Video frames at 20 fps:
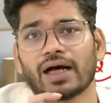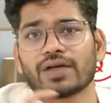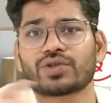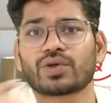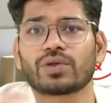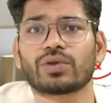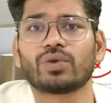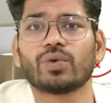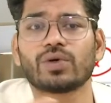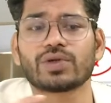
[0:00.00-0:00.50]

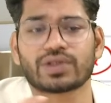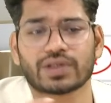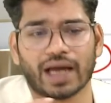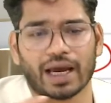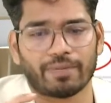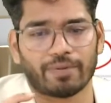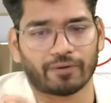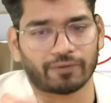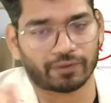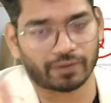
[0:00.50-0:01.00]
So those
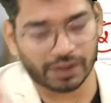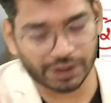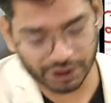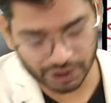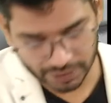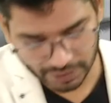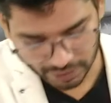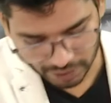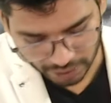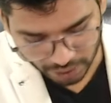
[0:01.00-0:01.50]
type of
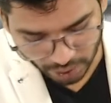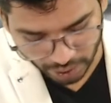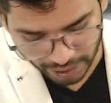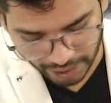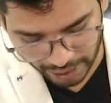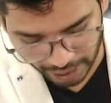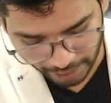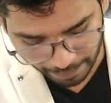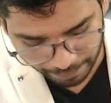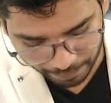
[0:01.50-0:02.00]
questions. So
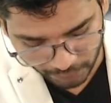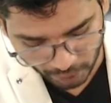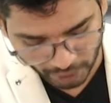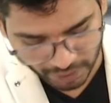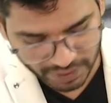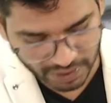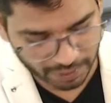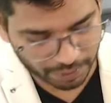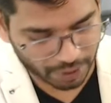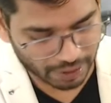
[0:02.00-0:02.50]
here
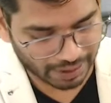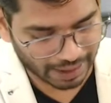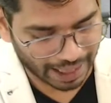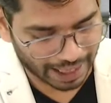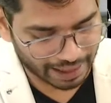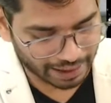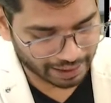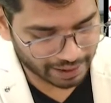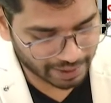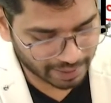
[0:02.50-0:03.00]
conceptual
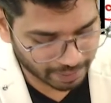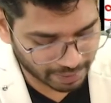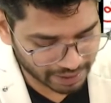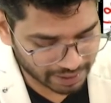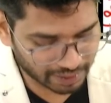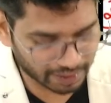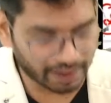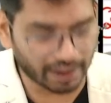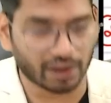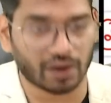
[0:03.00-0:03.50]
clarity is
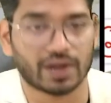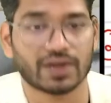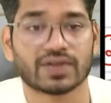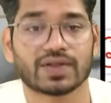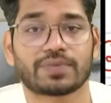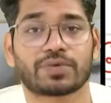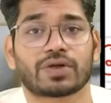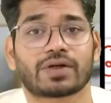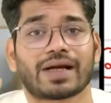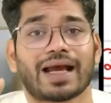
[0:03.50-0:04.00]
must. Here
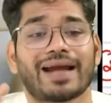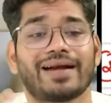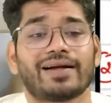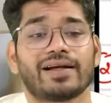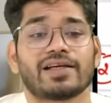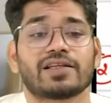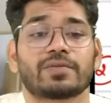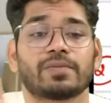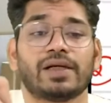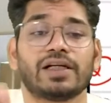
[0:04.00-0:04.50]
conceptual
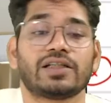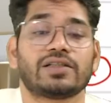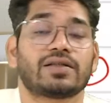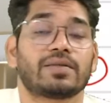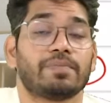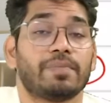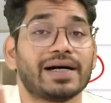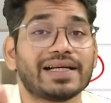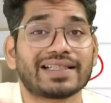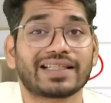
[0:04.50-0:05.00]
clarity is
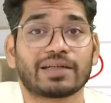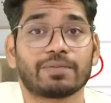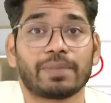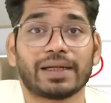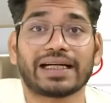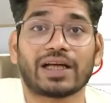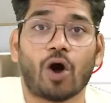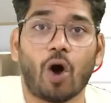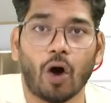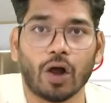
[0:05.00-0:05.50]
must,
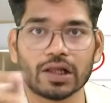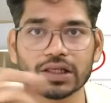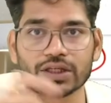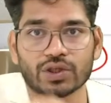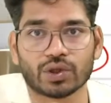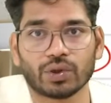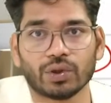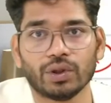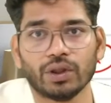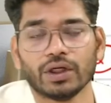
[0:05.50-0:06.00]
but
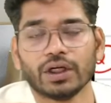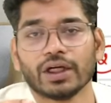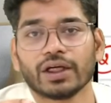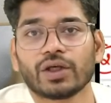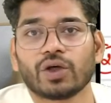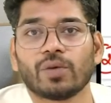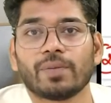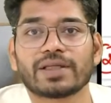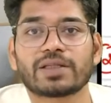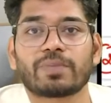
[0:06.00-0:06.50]
also
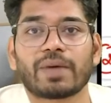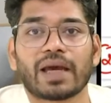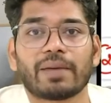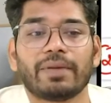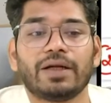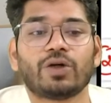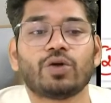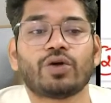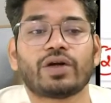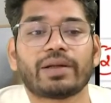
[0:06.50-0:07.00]
you must be
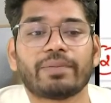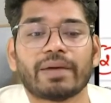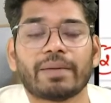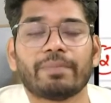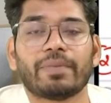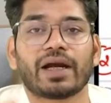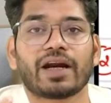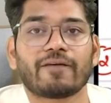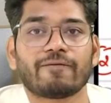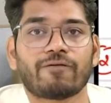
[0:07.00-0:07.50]
able to
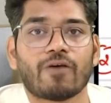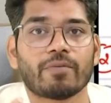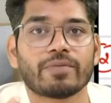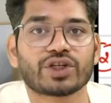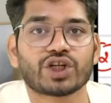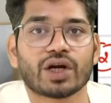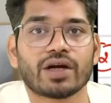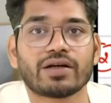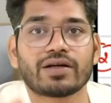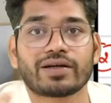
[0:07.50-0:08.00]
remember
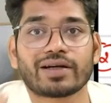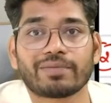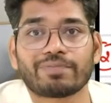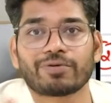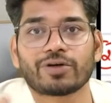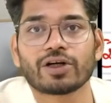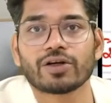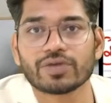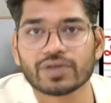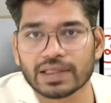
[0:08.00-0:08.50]
information and
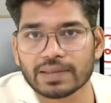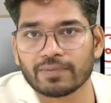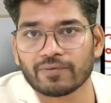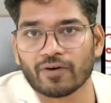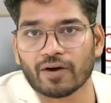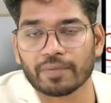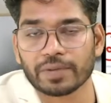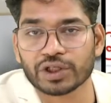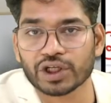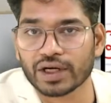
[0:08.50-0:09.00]
reproduce
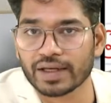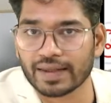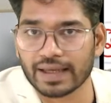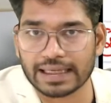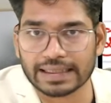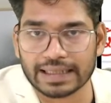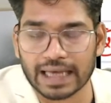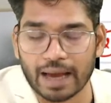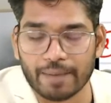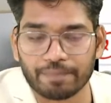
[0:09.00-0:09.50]
information in the
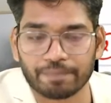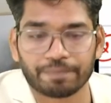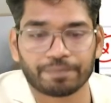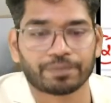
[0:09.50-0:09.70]
exam.